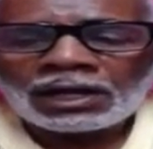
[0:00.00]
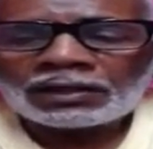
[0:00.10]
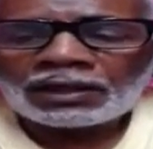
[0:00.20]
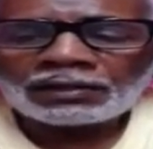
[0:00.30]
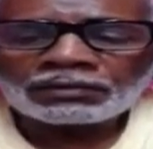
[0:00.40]

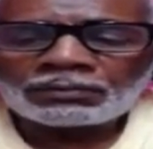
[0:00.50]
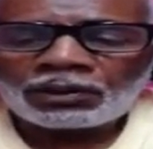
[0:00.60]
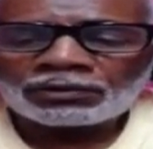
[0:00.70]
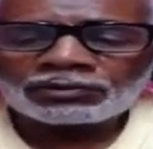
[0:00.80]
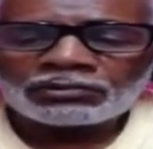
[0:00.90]
As
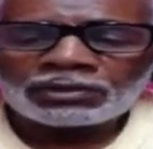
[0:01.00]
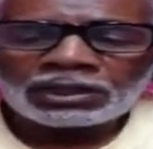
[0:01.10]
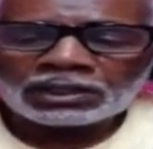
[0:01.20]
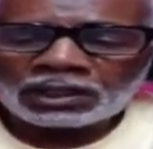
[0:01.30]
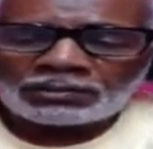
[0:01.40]
opposed to
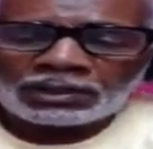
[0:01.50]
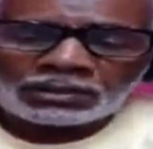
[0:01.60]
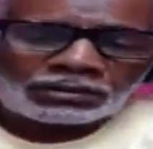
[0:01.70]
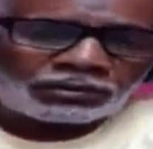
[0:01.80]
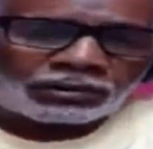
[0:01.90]
me coming
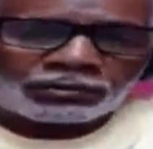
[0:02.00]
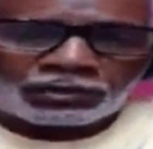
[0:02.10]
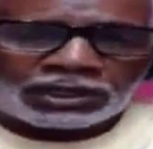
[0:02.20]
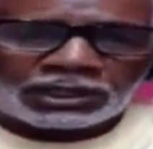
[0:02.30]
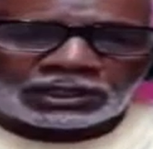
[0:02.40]
here and just
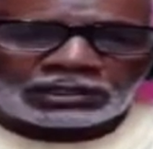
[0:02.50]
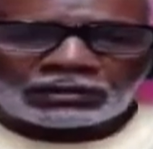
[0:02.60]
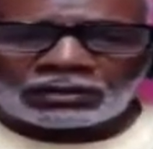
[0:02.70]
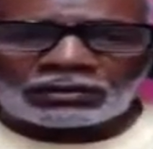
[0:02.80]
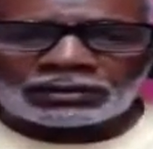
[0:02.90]
reading, you
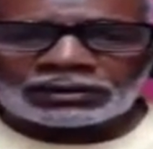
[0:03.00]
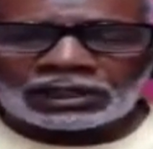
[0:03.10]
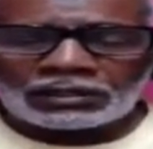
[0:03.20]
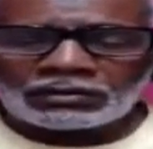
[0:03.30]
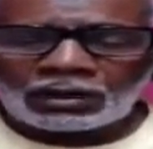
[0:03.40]
know, and
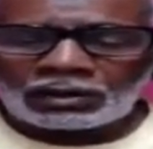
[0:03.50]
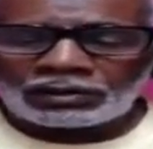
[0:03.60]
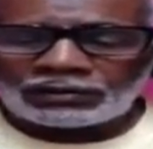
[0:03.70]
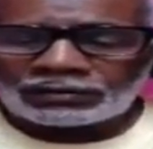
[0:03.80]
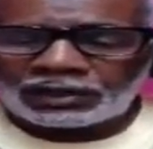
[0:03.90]
telling you all
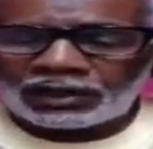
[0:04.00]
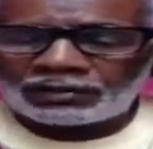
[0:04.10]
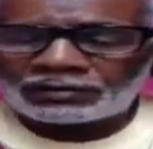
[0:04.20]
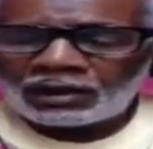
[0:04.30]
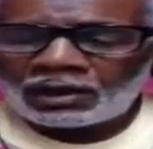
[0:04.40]
these
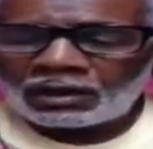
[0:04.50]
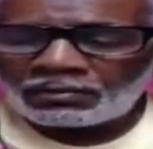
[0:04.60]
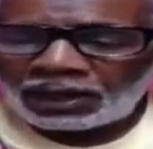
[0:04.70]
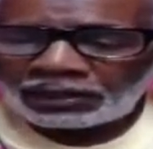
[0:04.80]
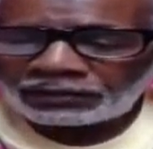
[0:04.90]
things
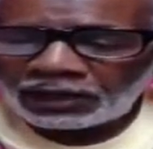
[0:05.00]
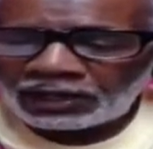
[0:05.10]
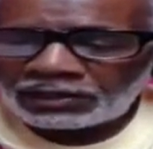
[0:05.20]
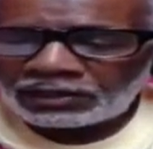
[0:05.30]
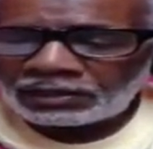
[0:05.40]
about his
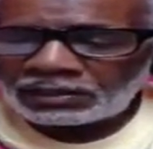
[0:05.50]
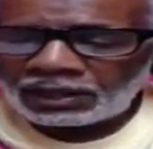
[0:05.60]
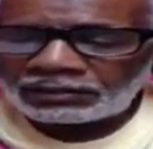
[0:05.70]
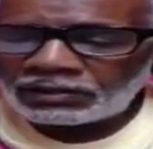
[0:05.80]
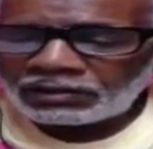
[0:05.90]

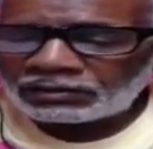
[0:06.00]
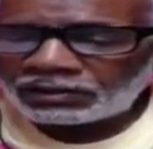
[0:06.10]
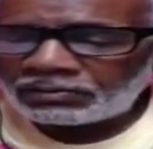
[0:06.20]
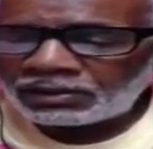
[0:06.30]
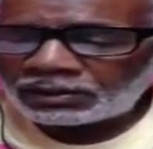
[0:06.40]
18 years
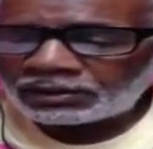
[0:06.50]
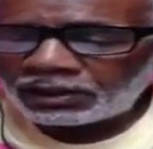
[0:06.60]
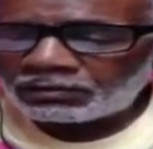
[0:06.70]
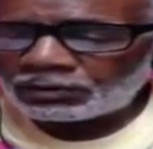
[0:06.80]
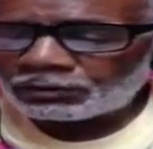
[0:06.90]
in the
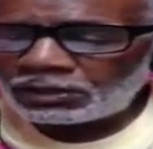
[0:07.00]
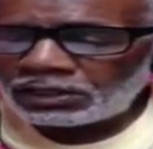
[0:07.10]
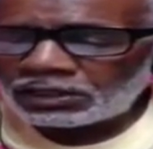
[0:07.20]
military with 3